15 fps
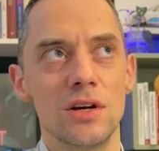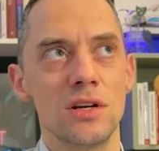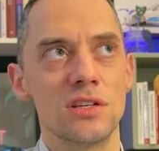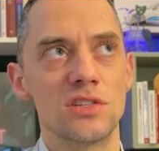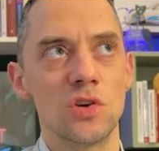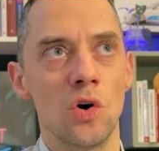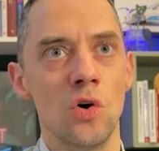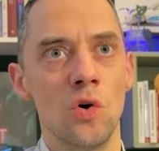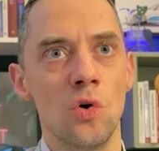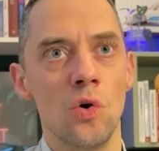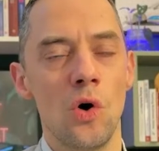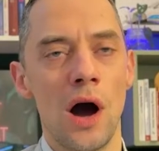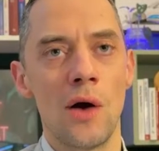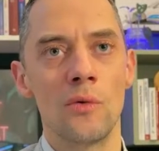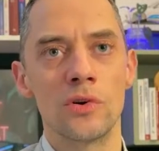
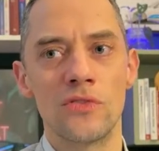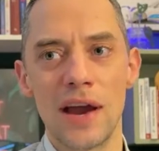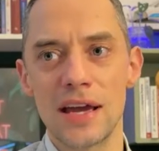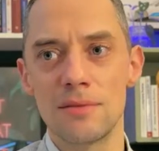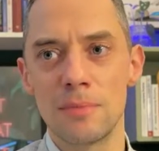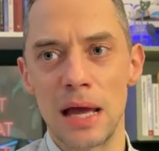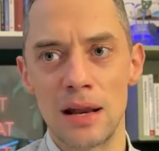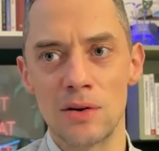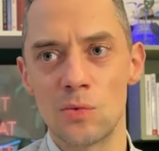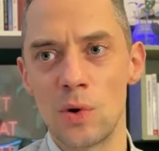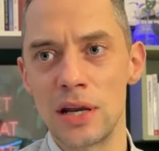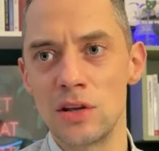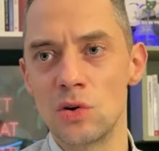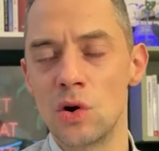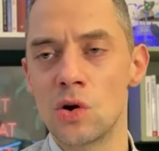So I would recommend,
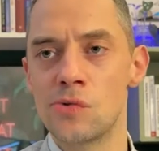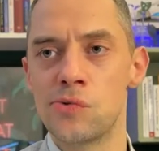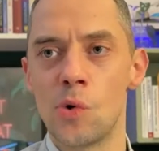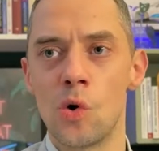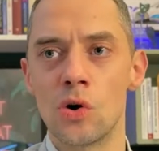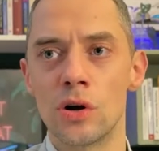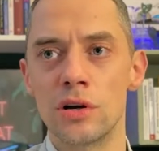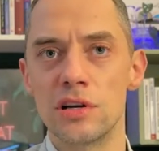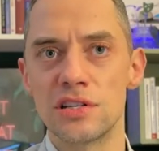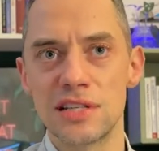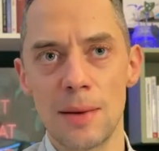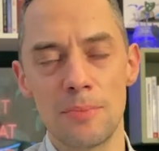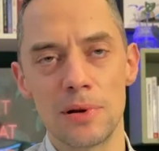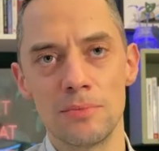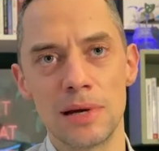when you look for
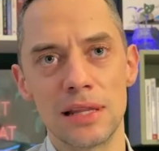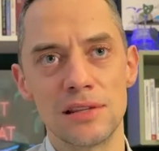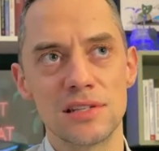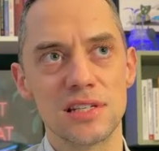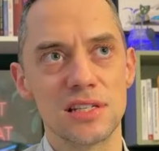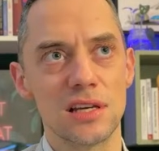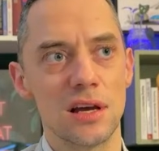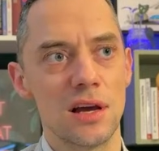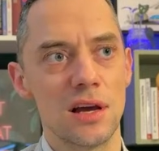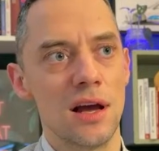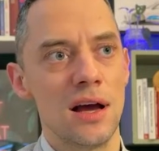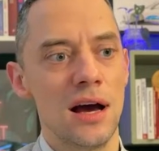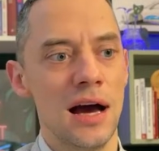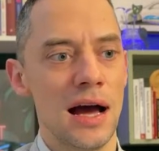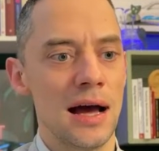supplements,
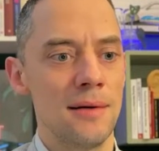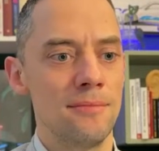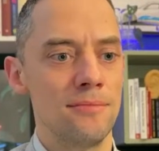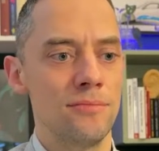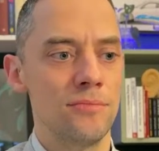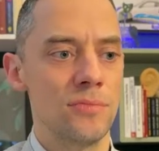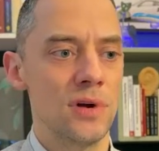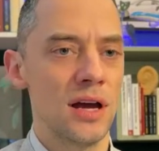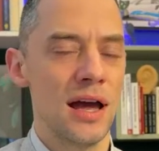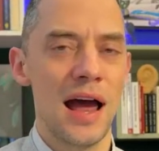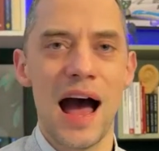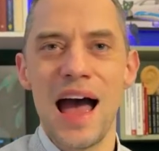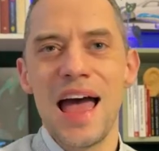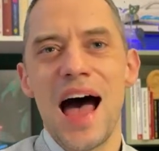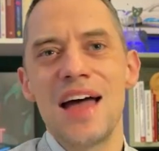
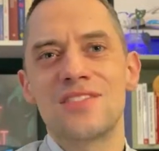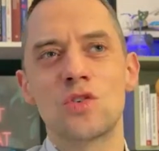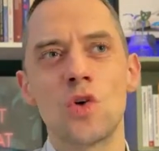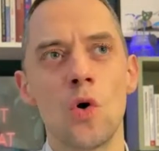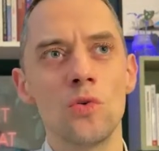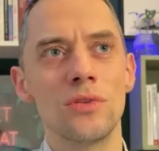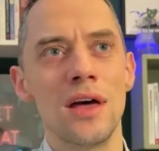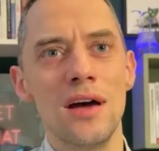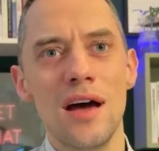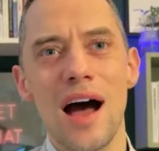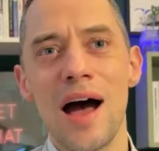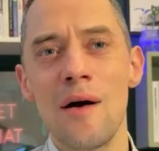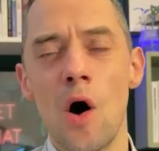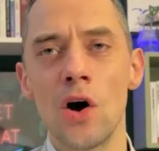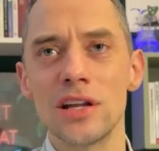I
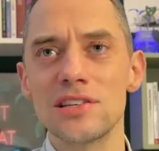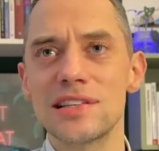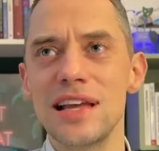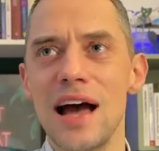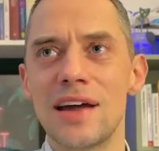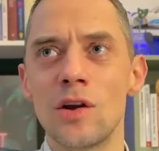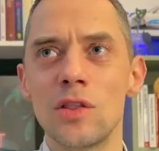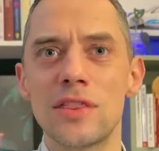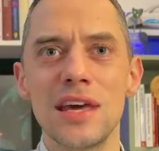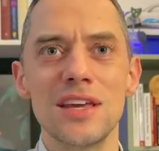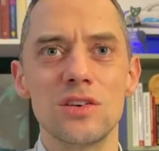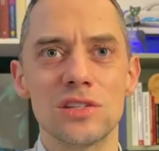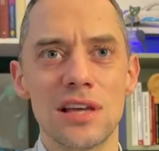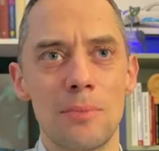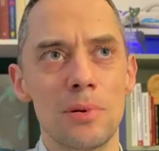honestly don't think
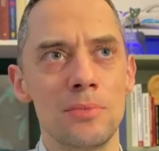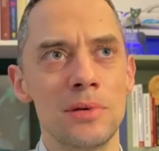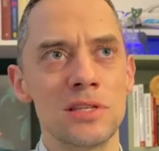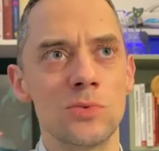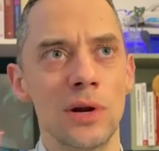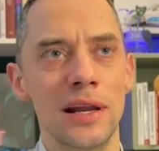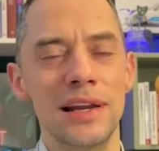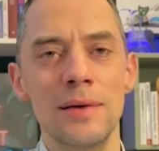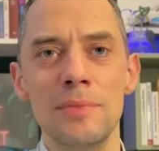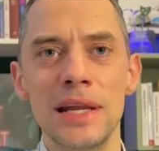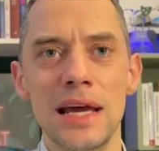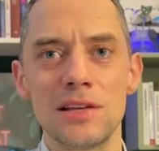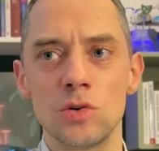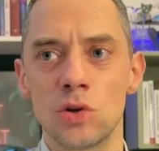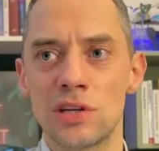your supplements will
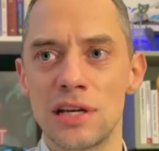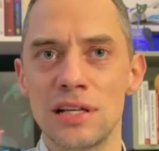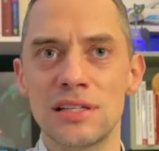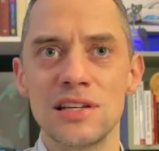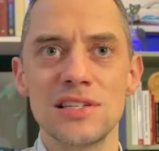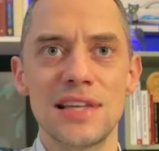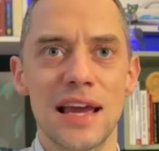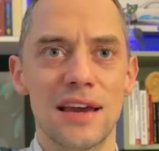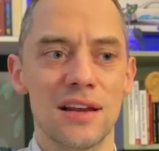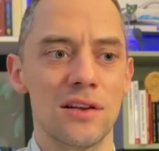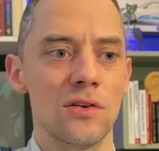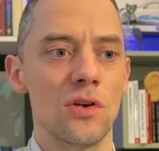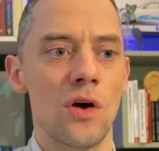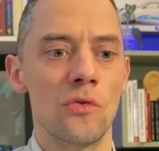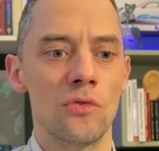eliminate your tinnitus. They
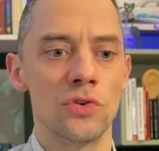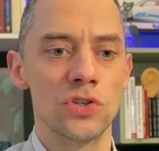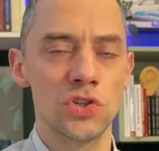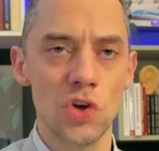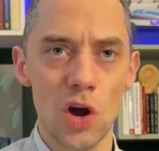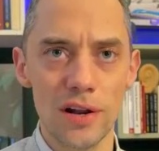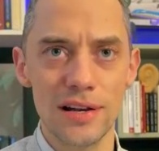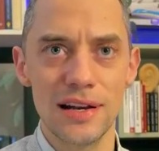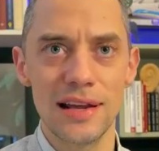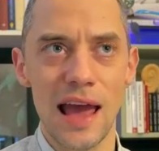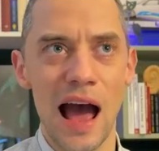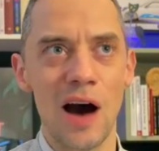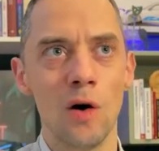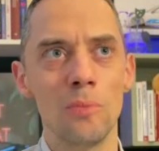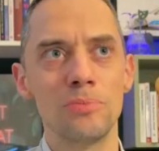can certainly
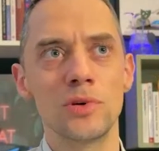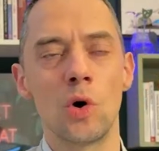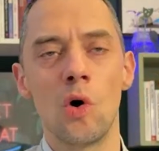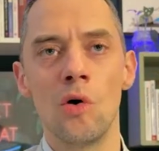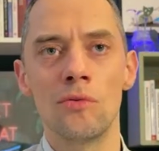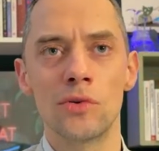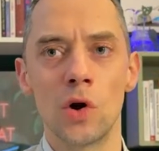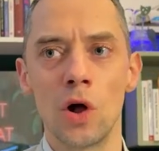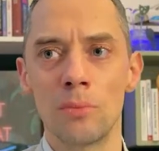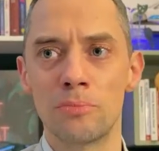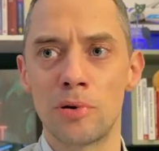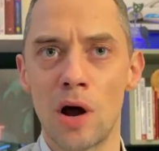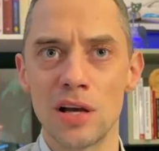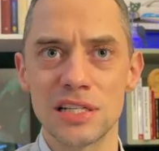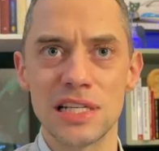help your overall
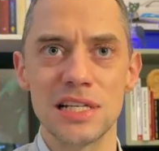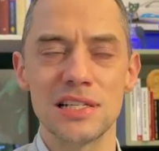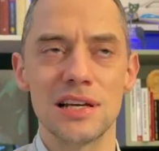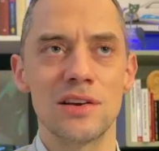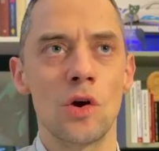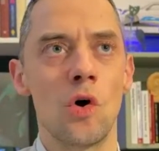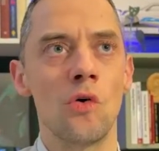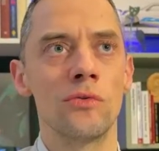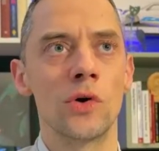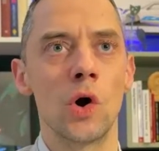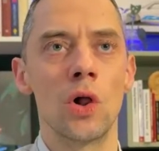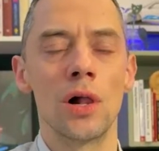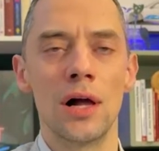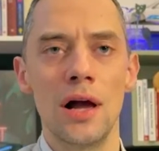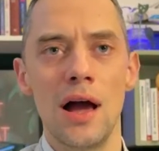process and your
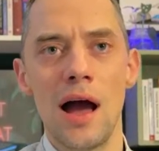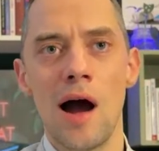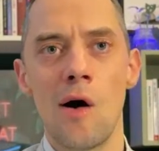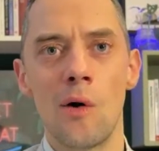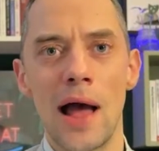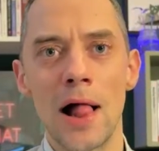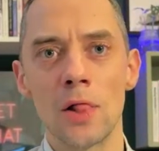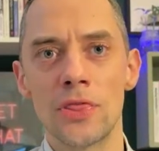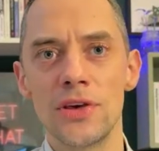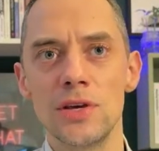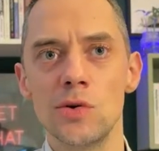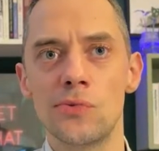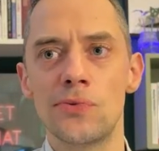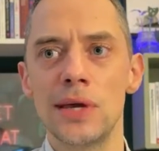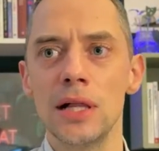overall how healthy
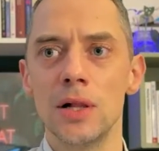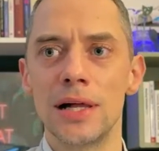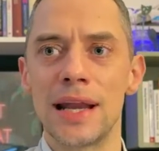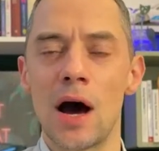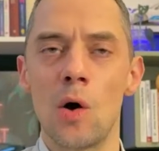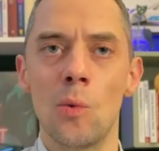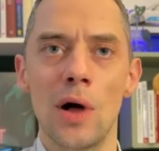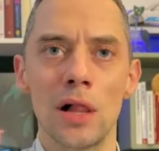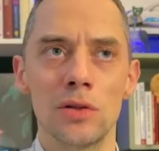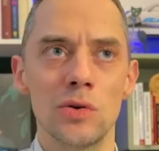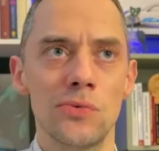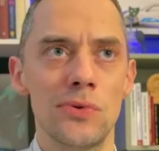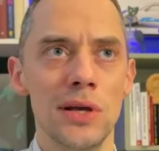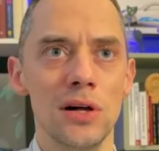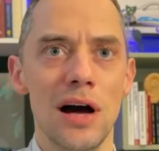you feel and how well you
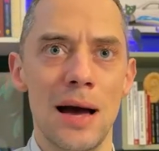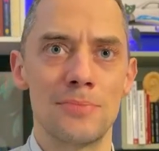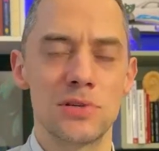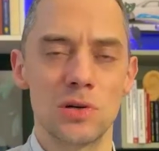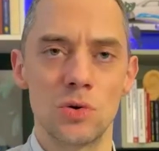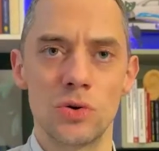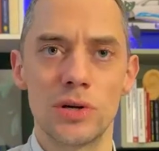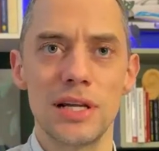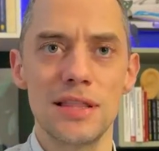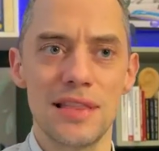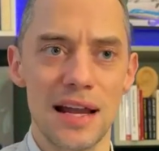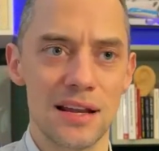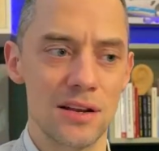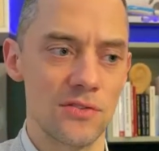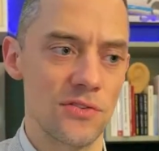feel. Absolutely,
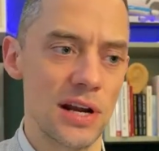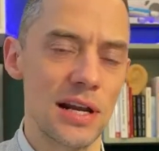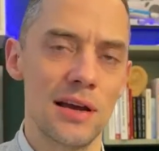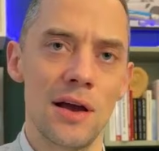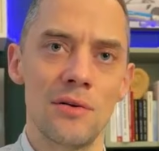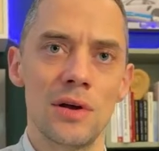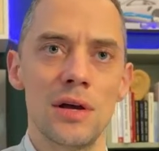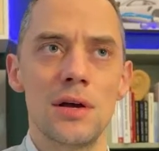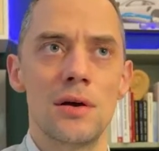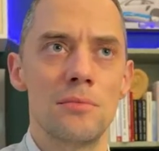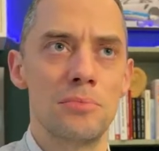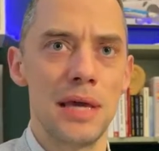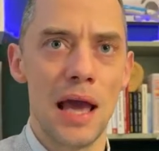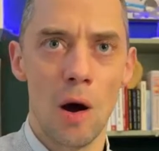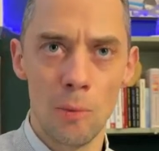that can really
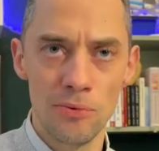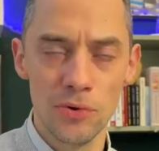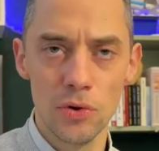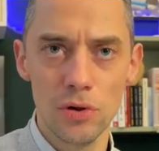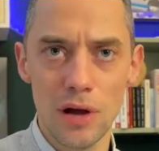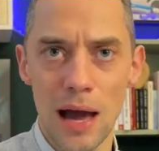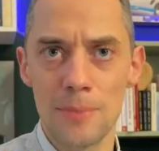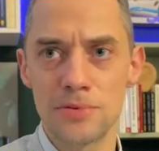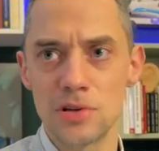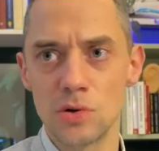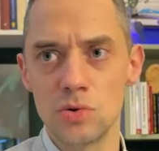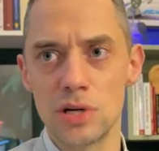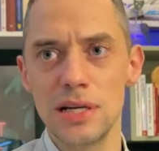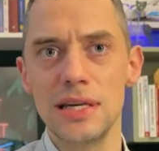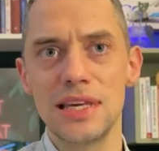be helpful.
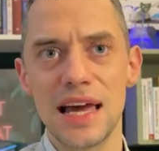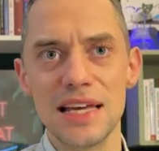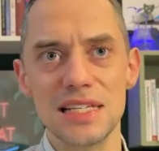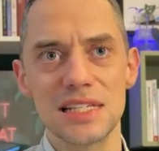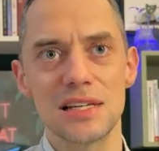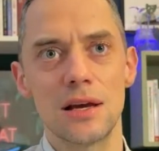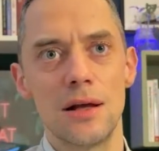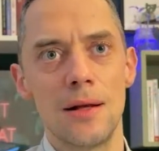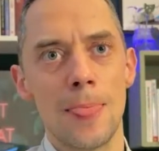Absolutely, yes.